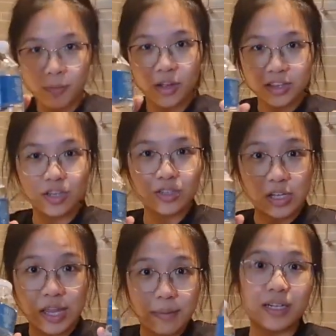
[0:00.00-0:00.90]
bottles to
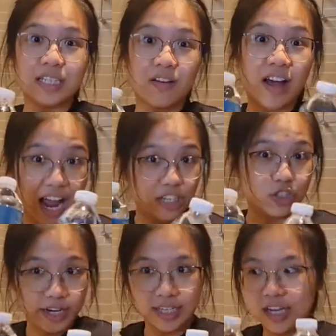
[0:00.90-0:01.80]
keep ourselves
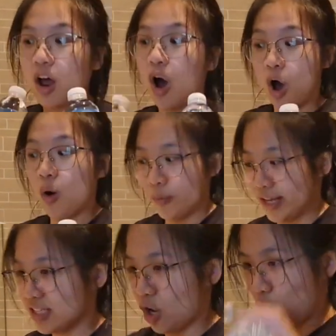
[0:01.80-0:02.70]
hydrated always.